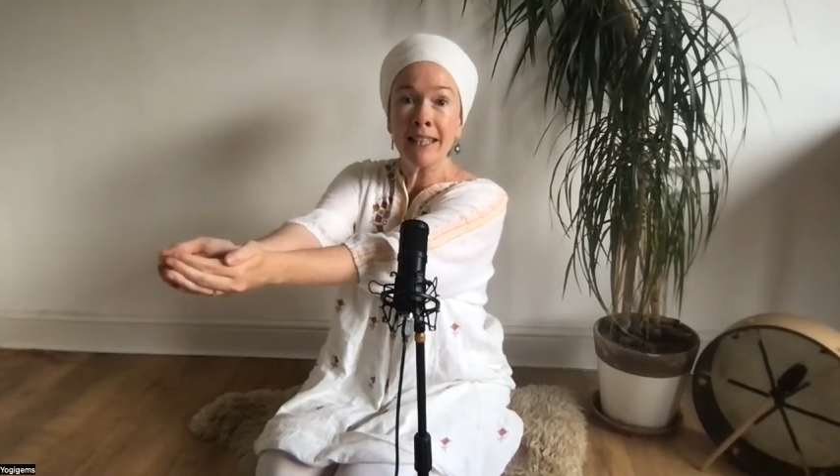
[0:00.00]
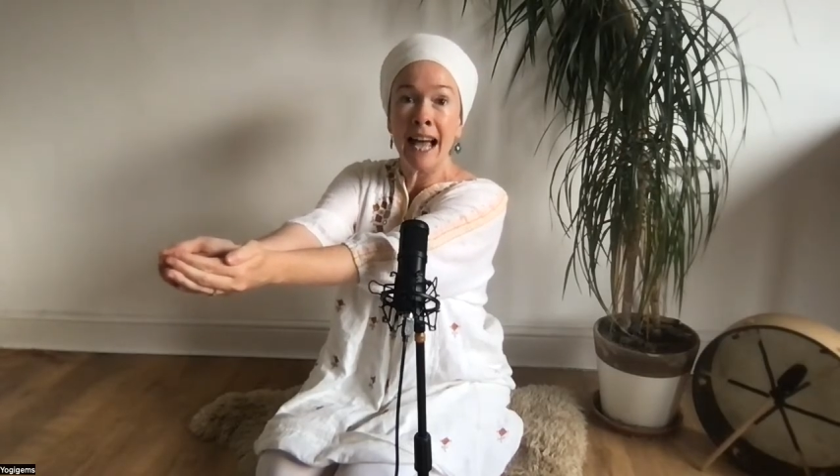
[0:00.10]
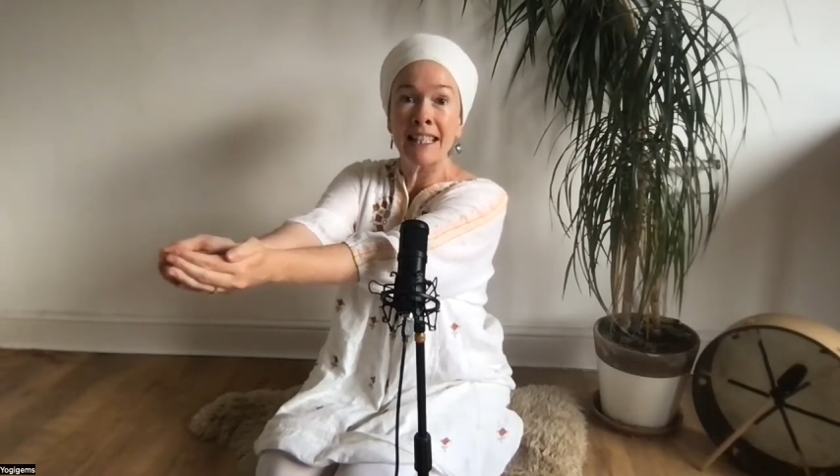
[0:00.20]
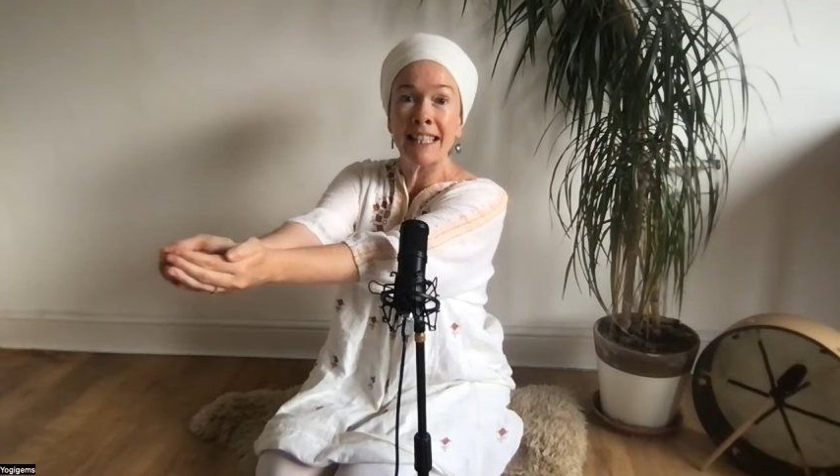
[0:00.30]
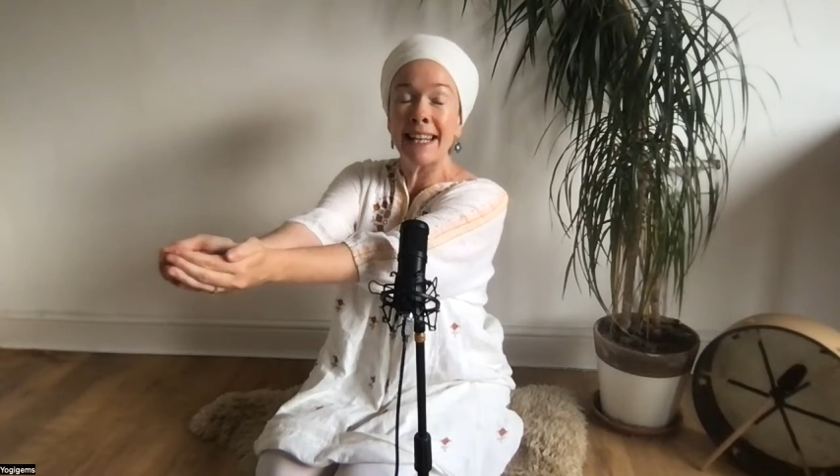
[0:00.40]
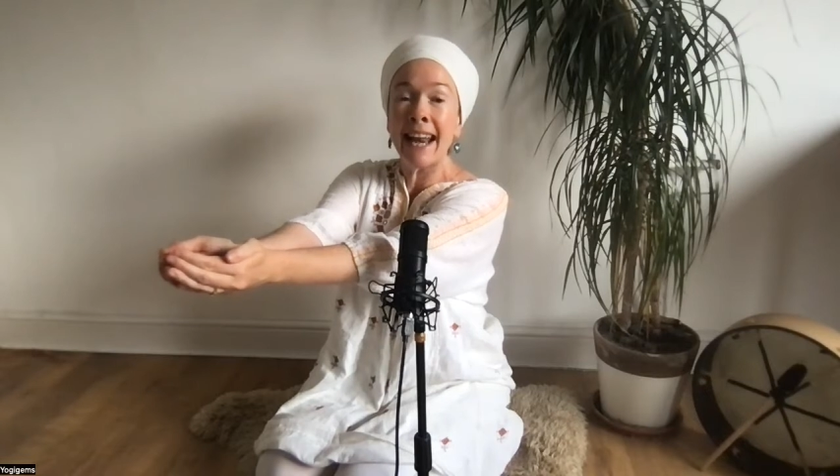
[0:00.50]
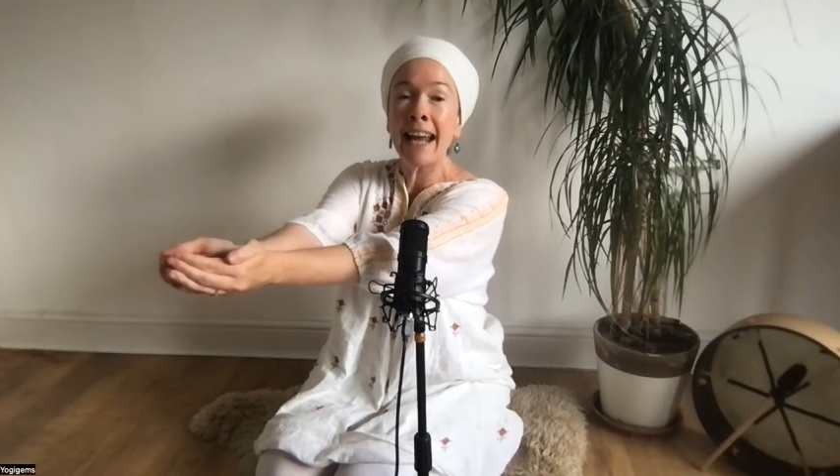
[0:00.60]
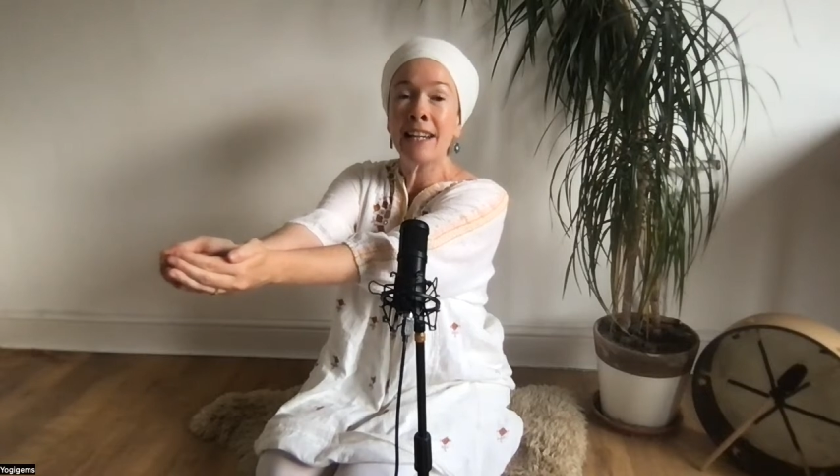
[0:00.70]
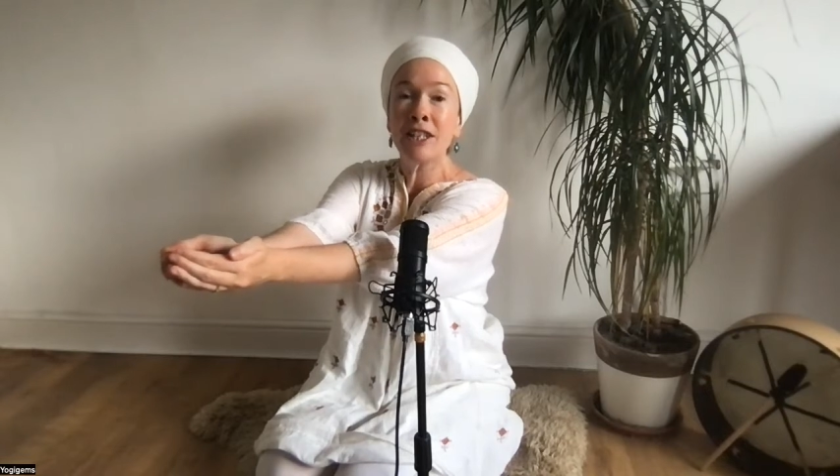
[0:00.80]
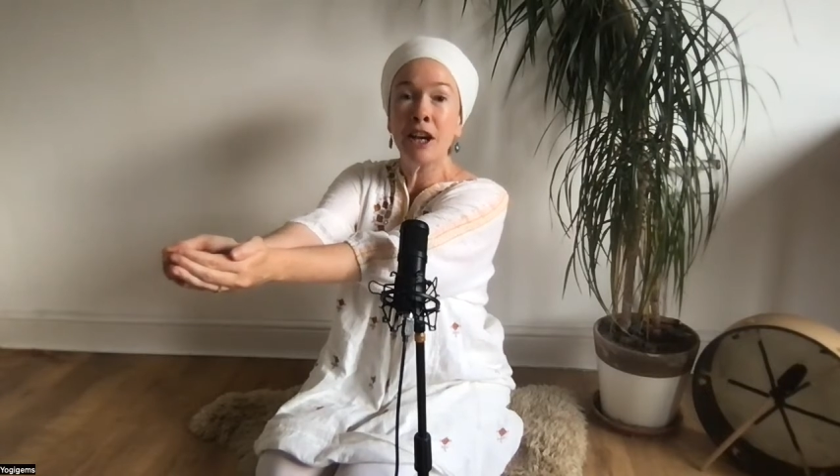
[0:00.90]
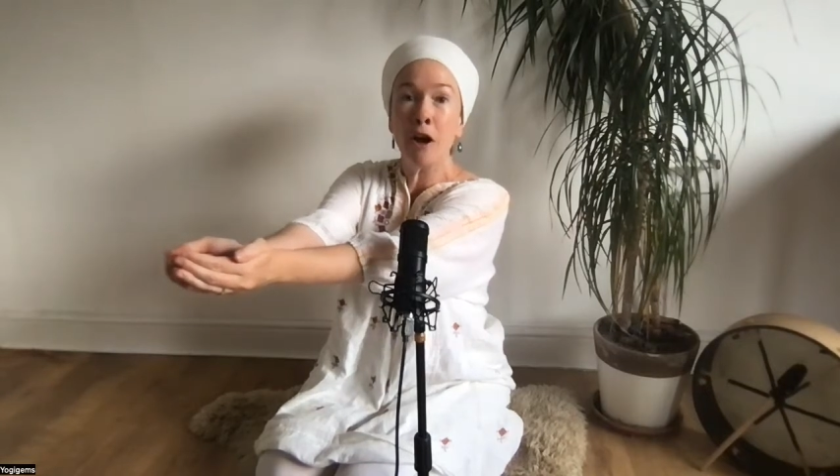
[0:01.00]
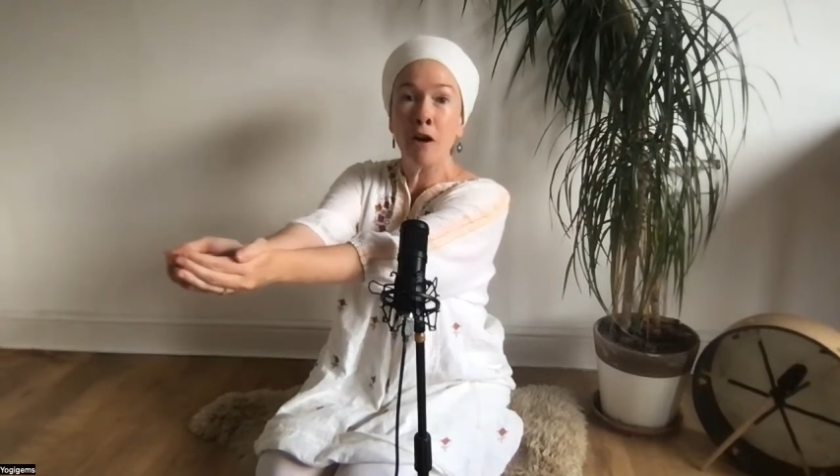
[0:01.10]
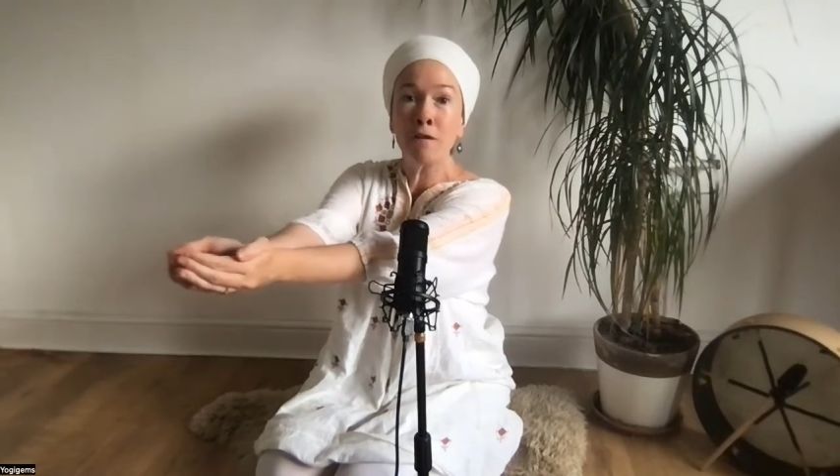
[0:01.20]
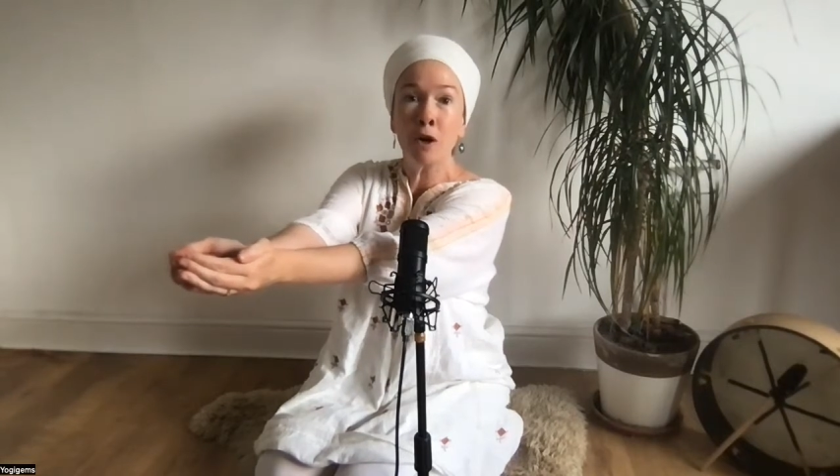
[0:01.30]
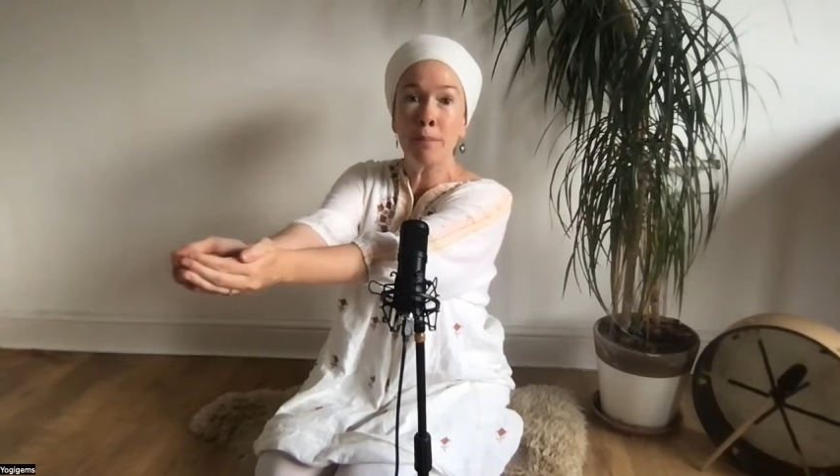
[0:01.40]
that nectar
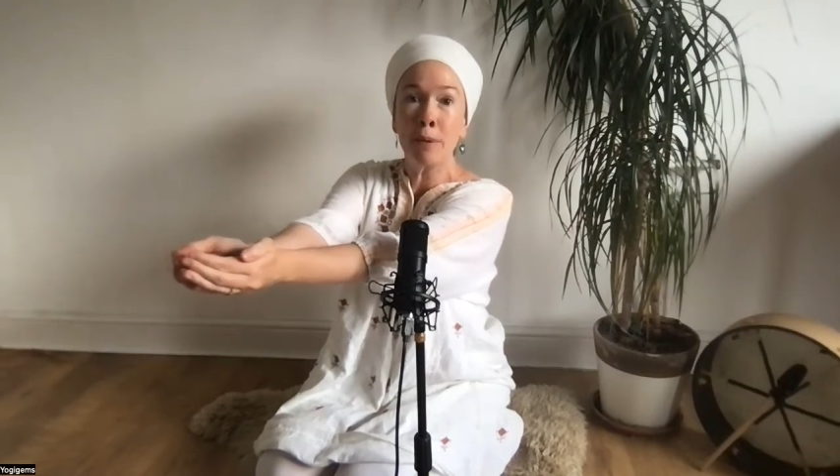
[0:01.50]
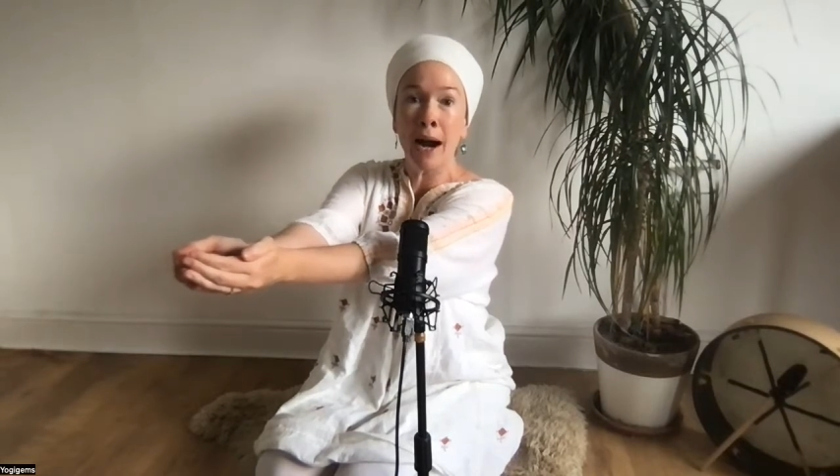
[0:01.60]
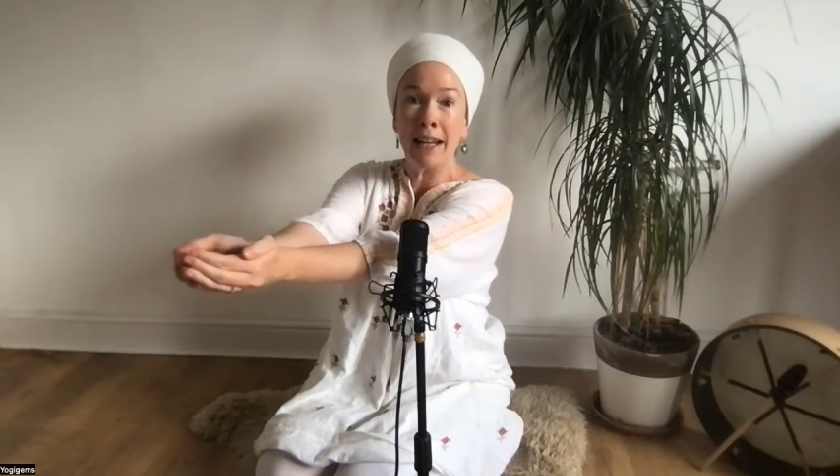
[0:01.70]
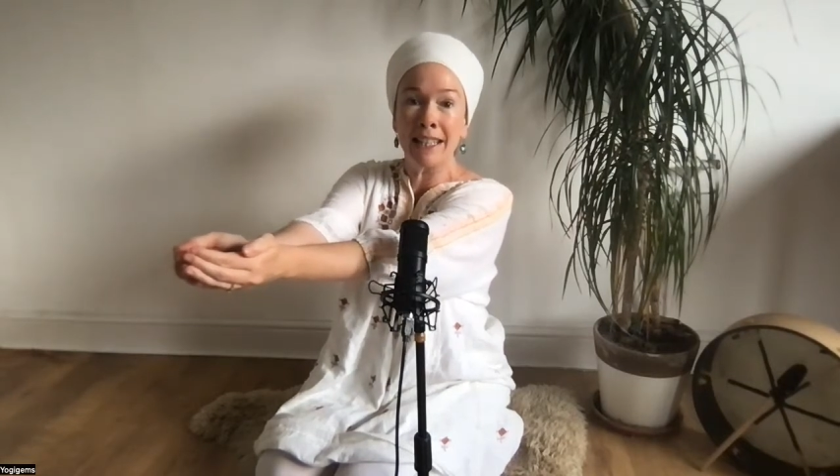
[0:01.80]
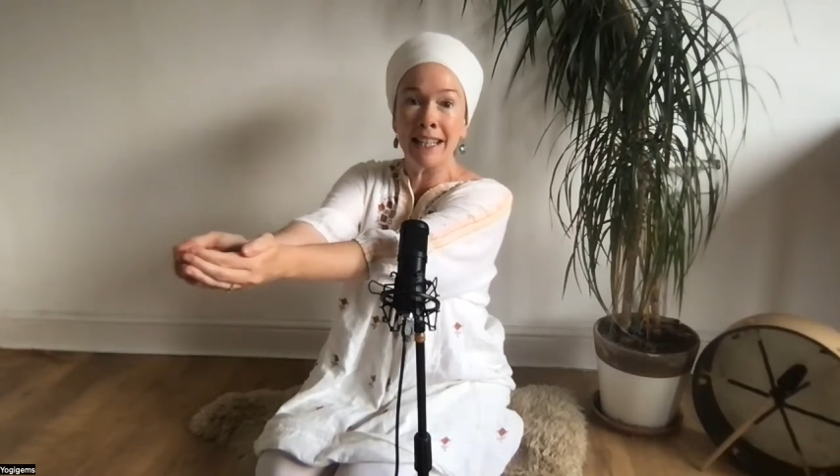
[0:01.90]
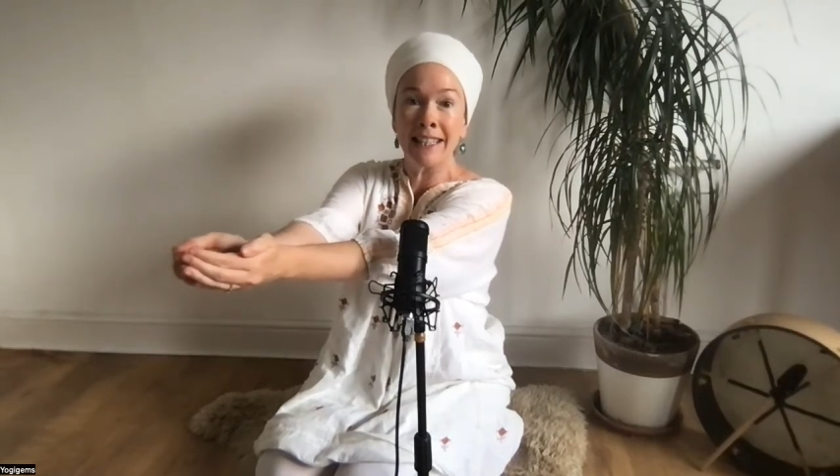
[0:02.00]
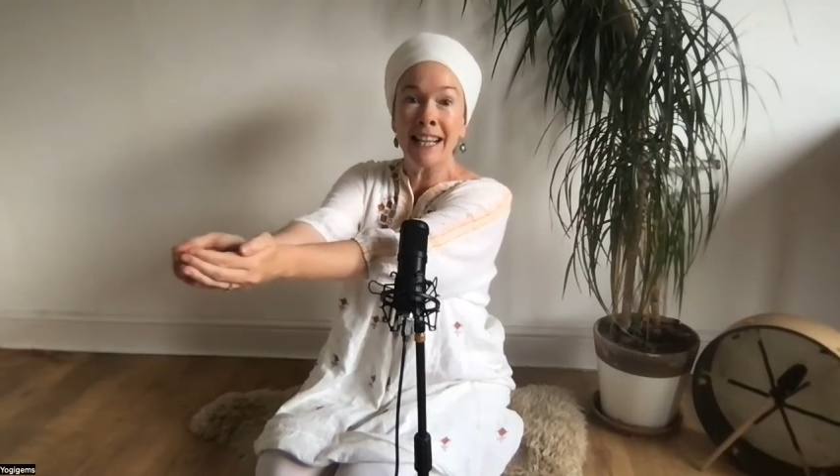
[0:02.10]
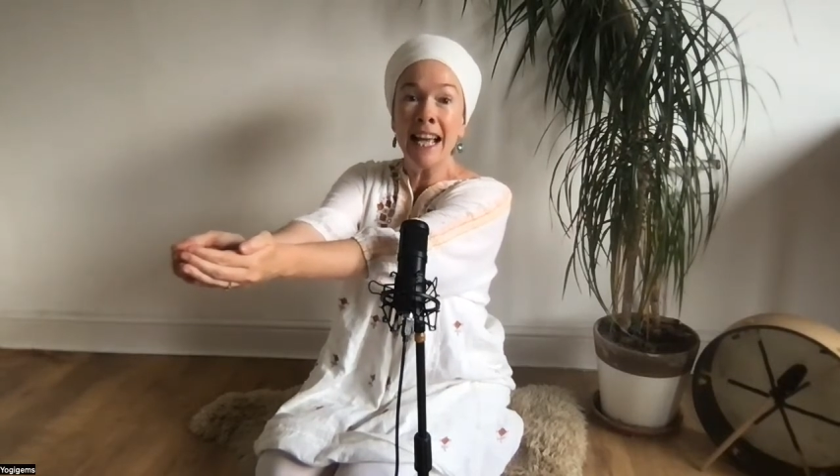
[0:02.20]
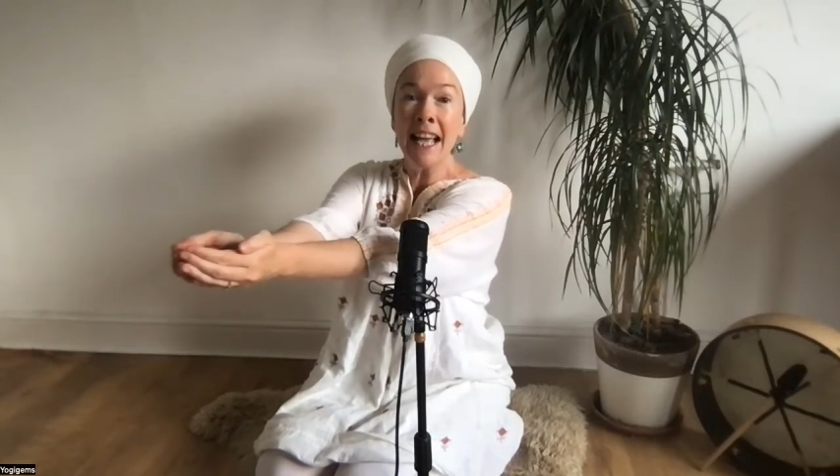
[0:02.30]
of your practice,